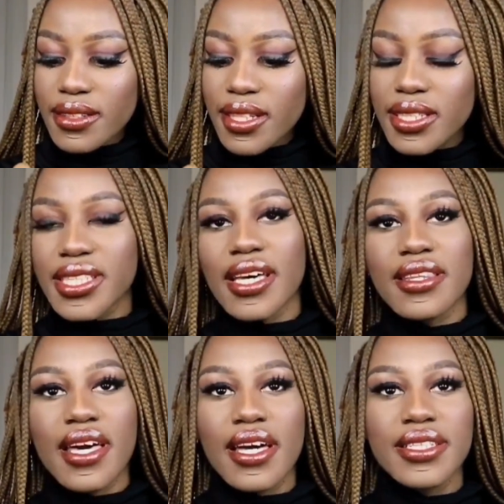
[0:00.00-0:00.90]
things
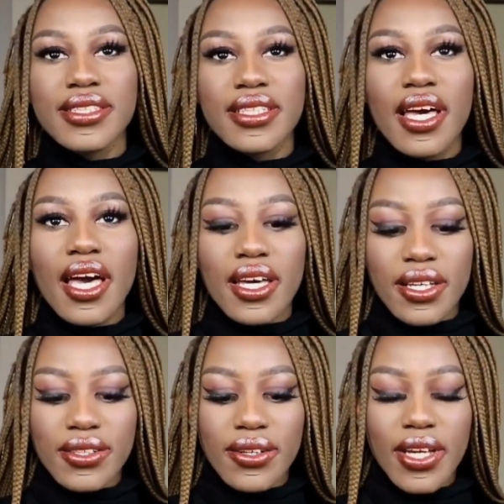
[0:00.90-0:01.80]
like that,
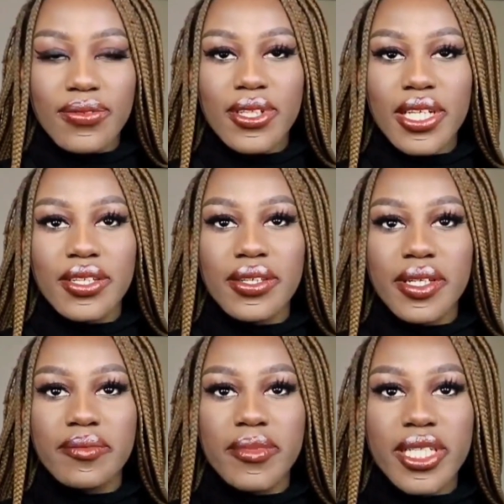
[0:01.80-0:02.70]
you know. I feel like you
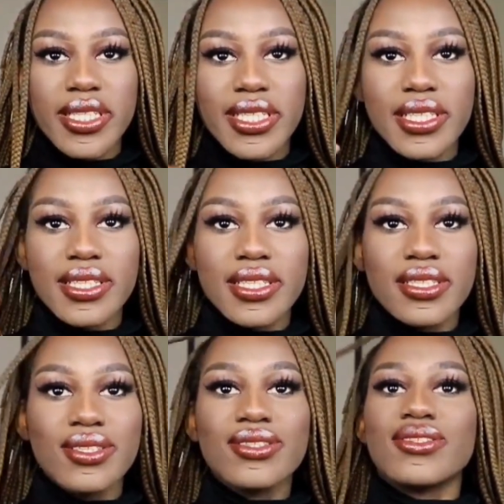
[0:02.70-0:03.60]
can mix it
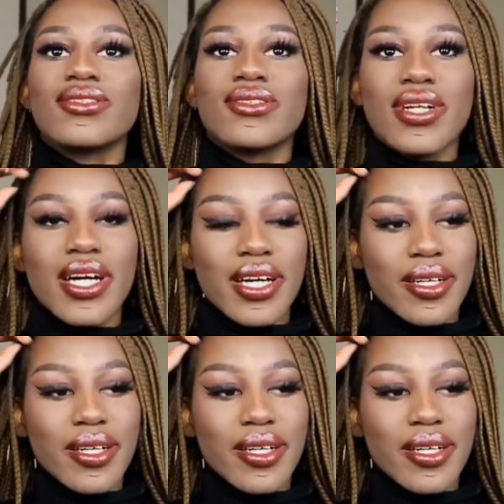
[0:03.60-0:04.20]
into